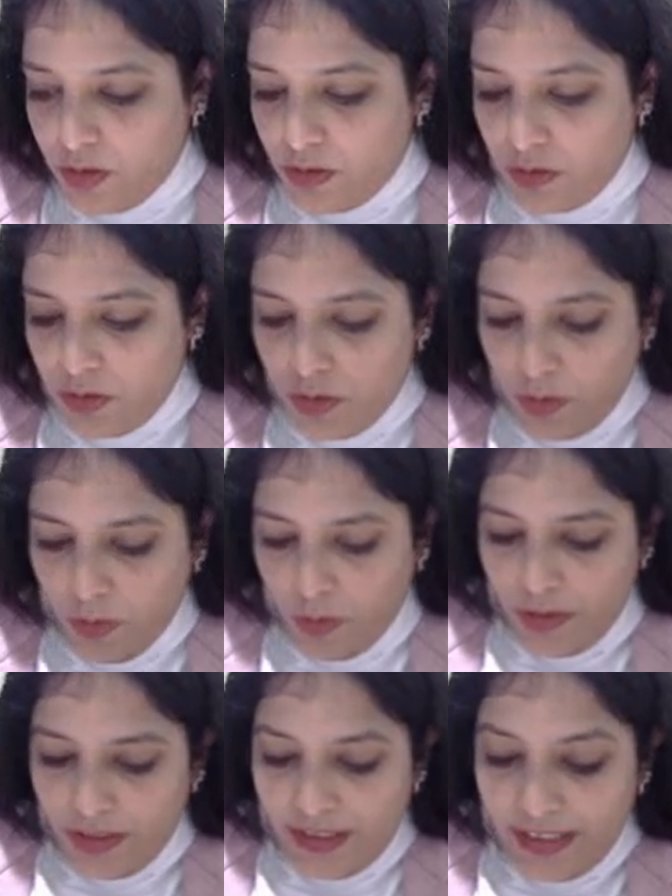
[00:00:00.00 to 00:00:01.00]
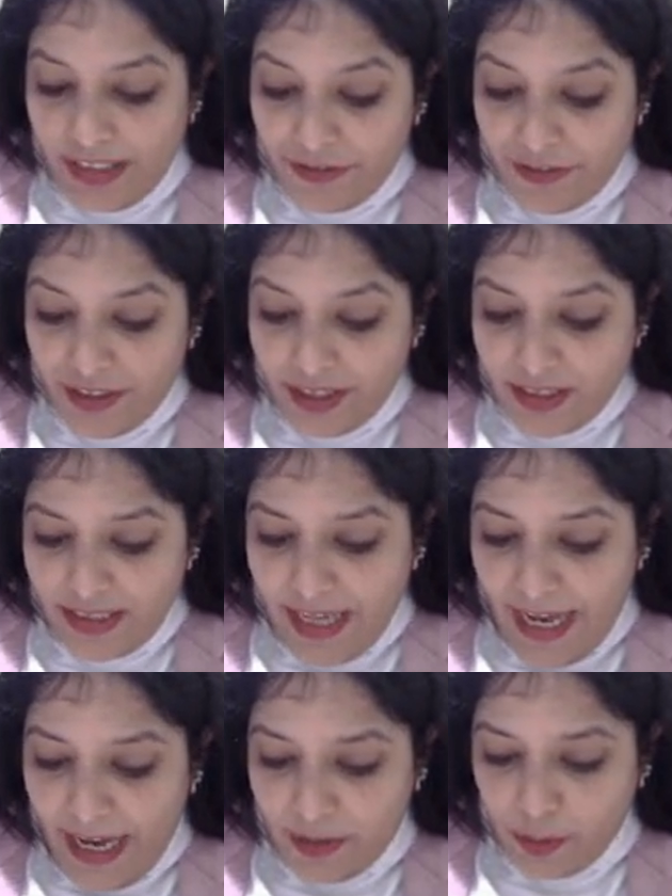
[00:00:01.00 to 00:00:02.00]
so if it's
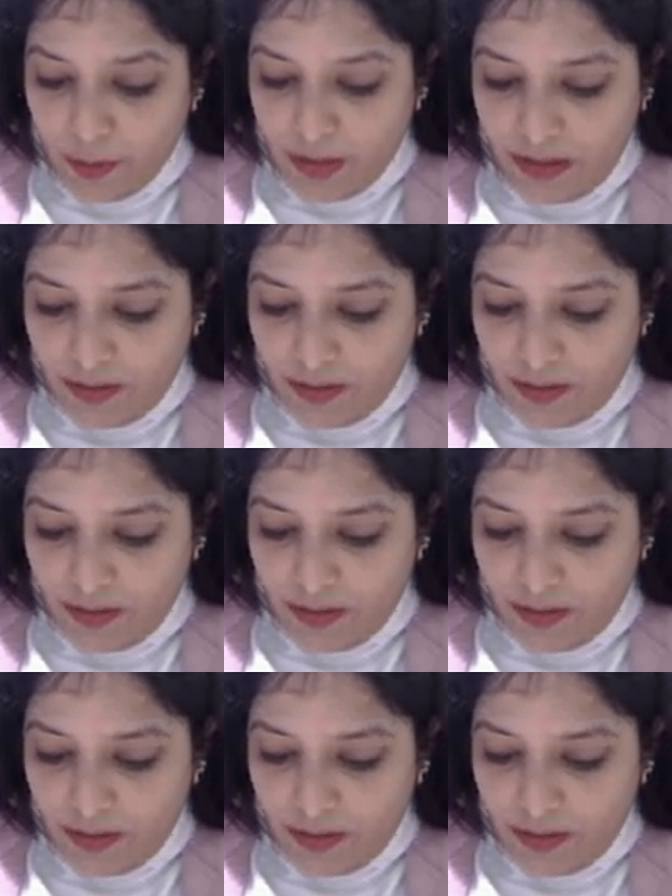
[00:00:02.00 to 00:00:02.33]
annual,